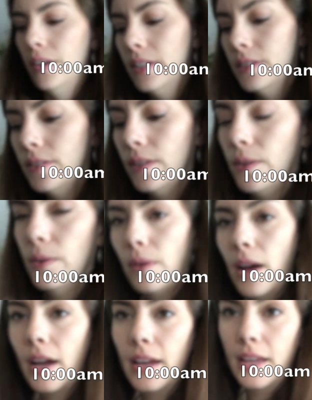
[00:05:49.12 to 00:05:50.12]
So
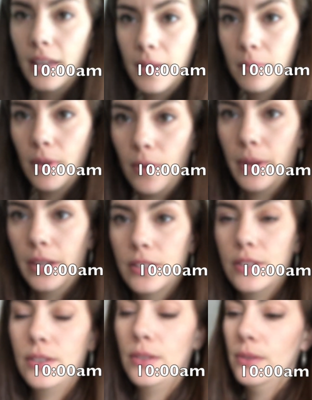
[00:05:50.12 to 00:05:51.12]
I am going
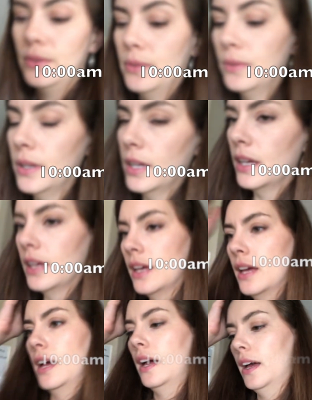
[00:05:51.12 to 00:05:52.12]
to
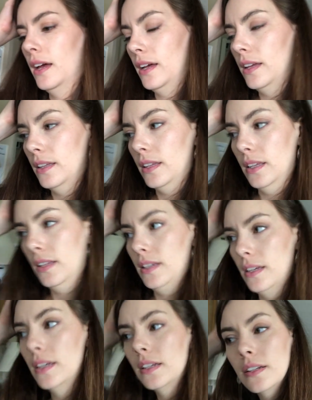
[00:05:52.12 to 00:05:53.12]
uh,
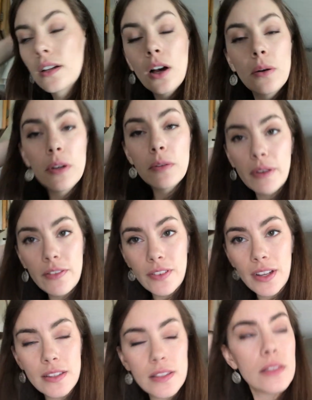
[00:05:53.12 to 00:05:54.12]
call one of my
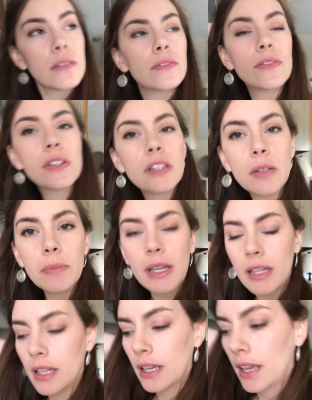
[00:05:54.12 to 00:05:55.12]
friends for a little bit
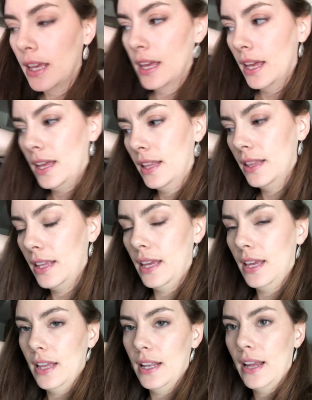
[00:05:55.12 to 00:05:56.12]
and
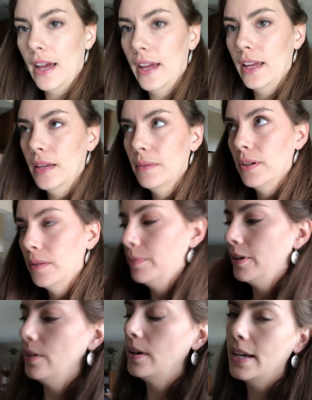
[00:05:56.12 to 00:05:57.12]
then I am going to
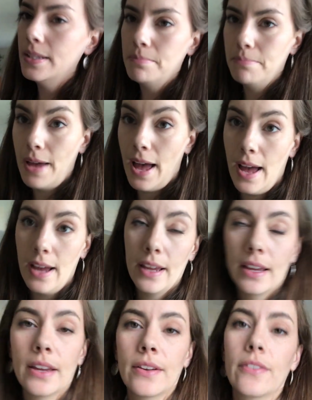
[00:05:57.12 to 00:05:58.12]
bring you guys back
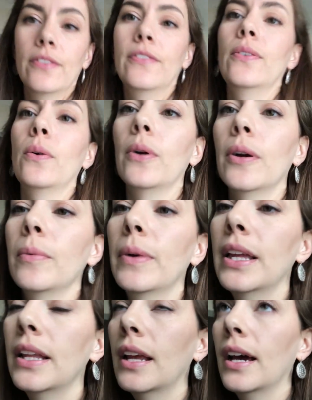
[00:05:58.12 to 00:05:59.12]
for
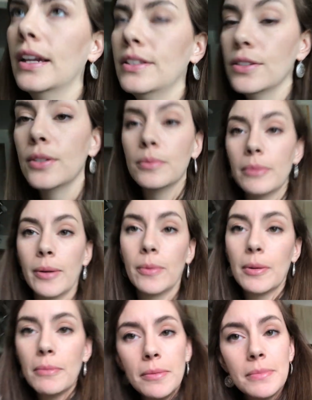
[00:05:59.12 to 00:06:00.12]
when I do my
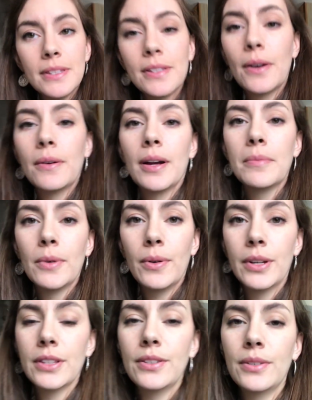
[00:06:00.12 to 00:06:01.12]
warm-up. So I'm
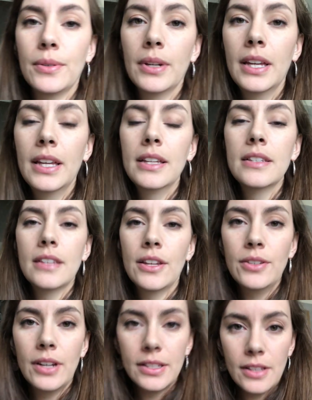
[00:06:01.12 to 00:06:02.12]
going to sign
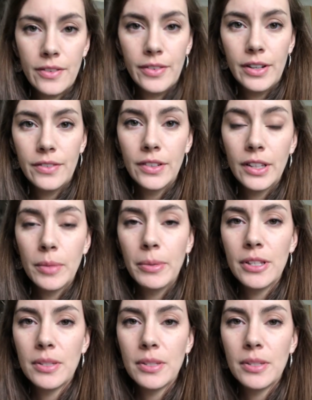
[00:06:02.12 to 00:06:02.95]
you guys off here for a little bit